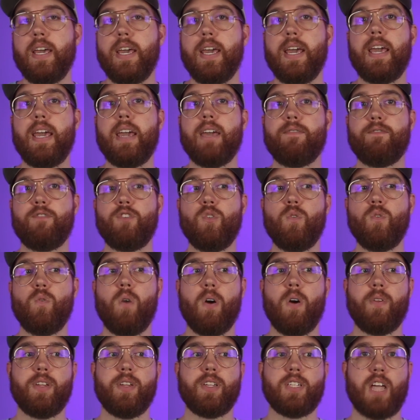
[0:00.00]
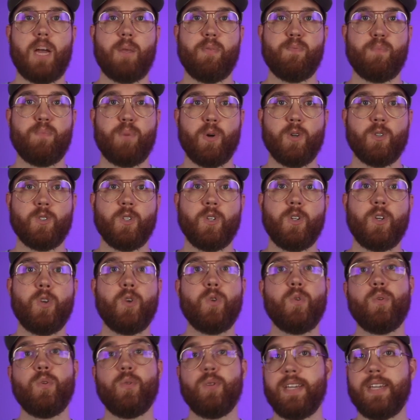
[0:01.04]
If you are the type of person
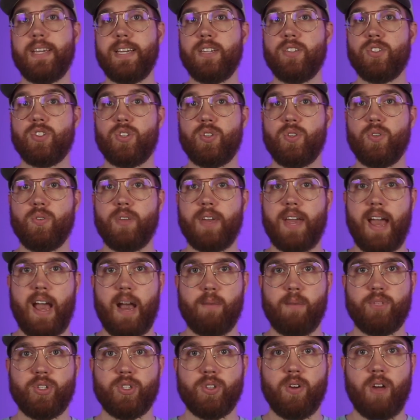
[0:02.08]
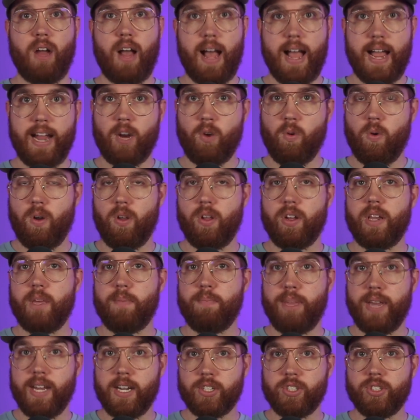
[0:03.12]
who needs to capture high quality
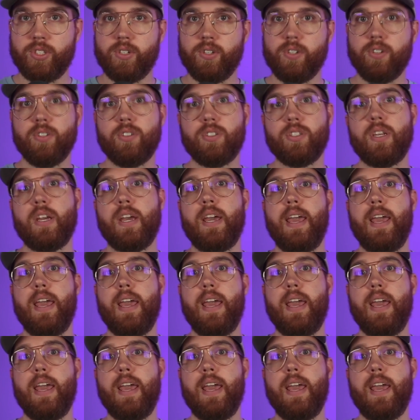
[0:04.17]
pictures